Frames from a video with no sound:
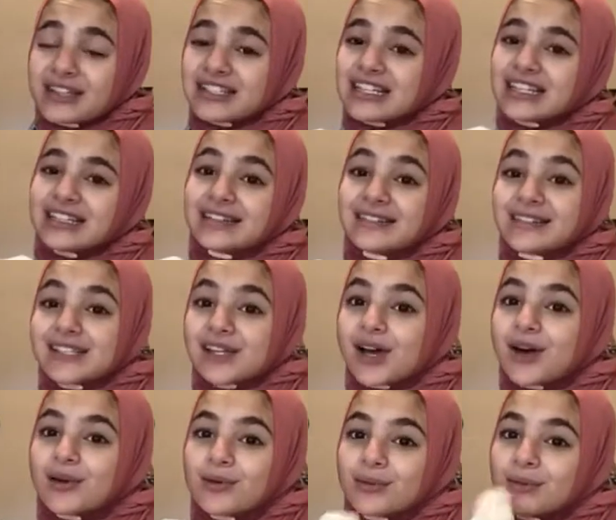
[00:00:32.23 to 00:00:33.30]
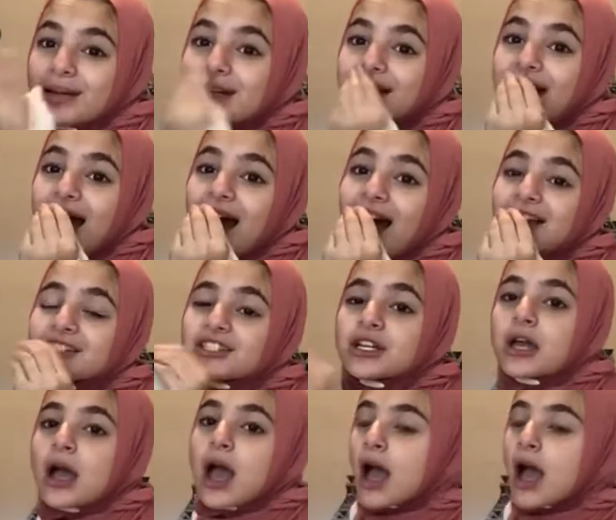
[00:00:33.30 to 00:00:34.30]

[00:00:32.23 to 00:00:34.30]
busy, so oh my gosh.